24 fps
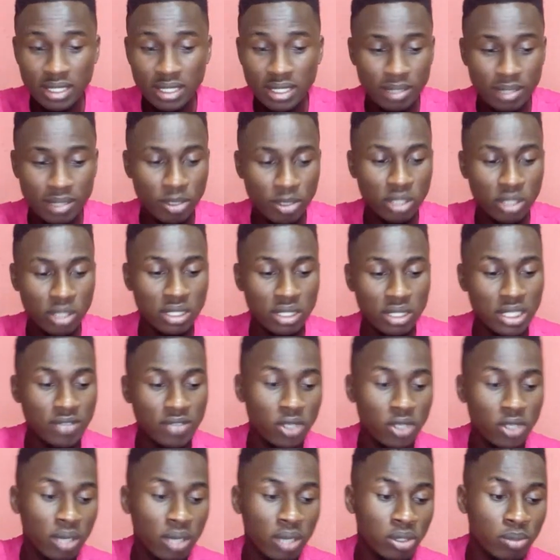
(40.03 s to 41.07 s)
Because in this video I'm
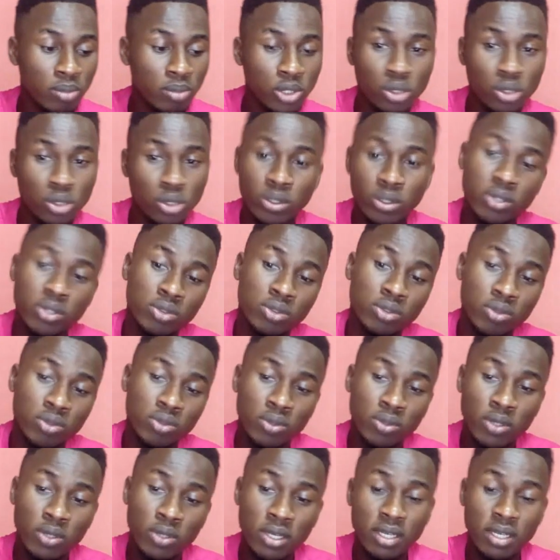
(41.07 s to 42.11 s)
going to be showing you through
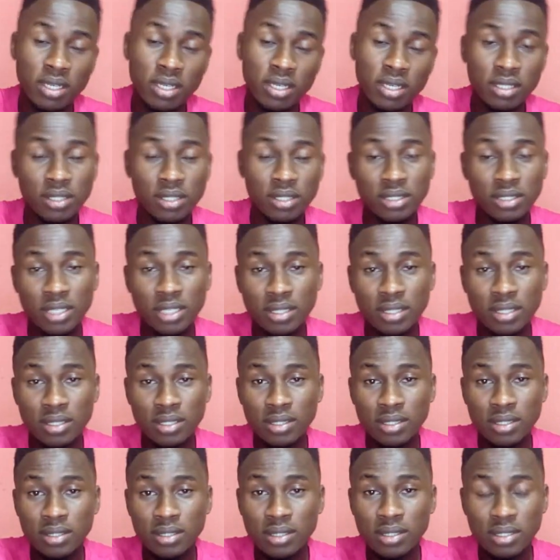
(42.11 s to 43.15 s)
the
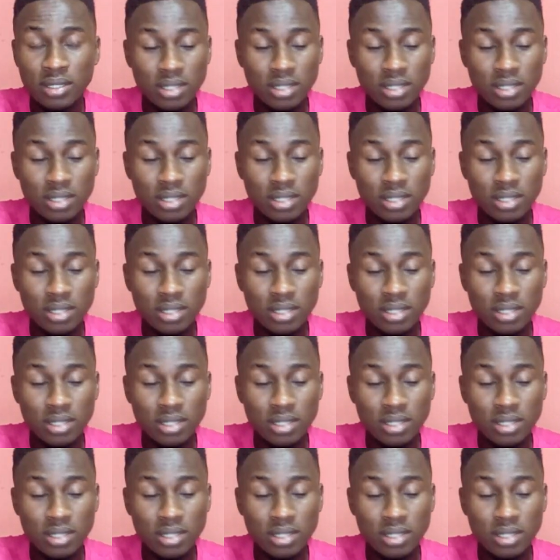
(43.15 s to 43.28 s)
settings,